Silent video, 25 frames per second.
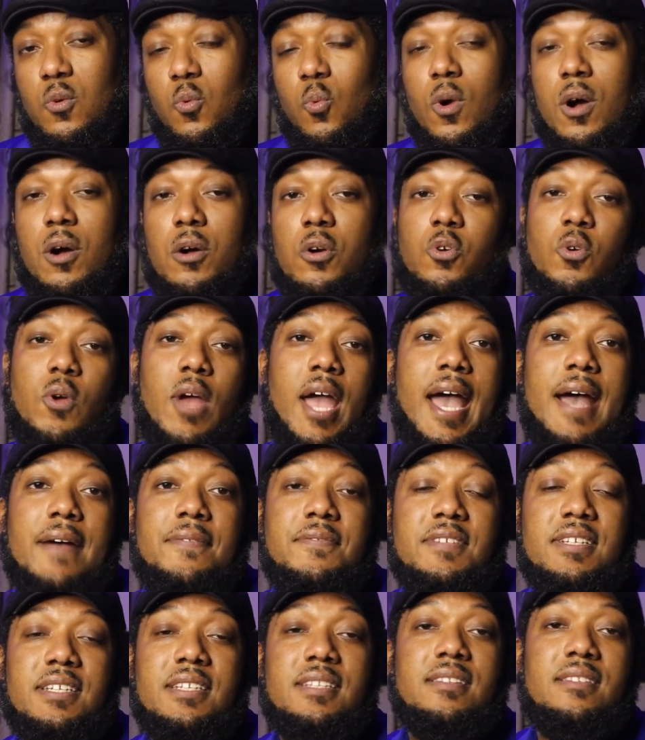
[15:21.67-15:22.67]
well
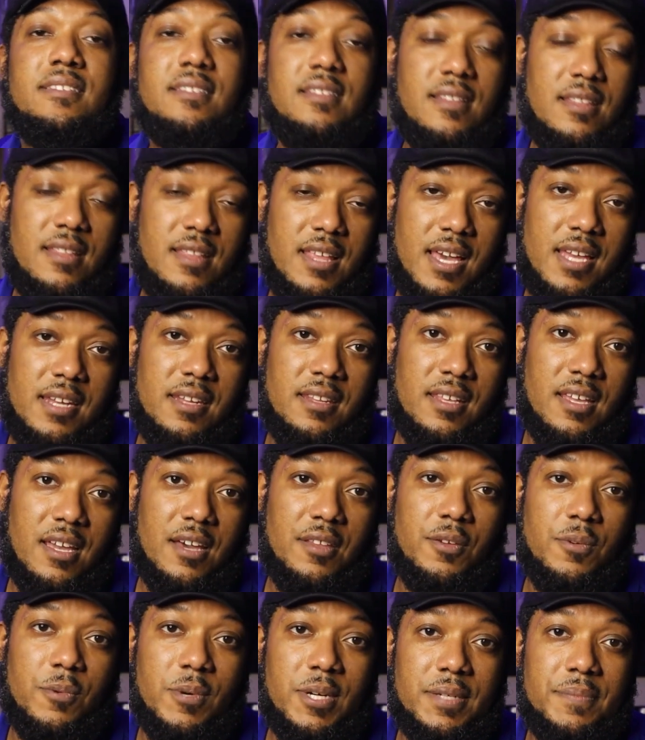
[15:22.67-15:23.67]
crafted than the
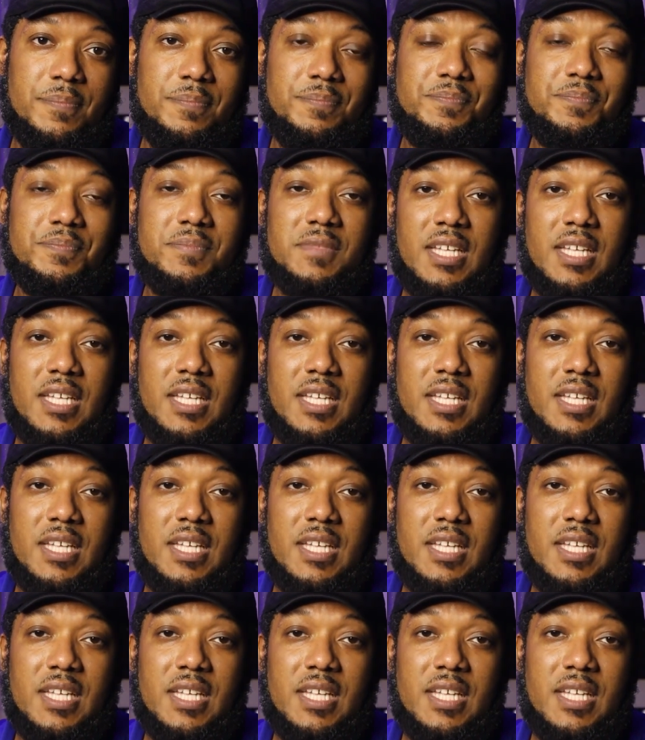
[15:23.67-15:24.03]
other one.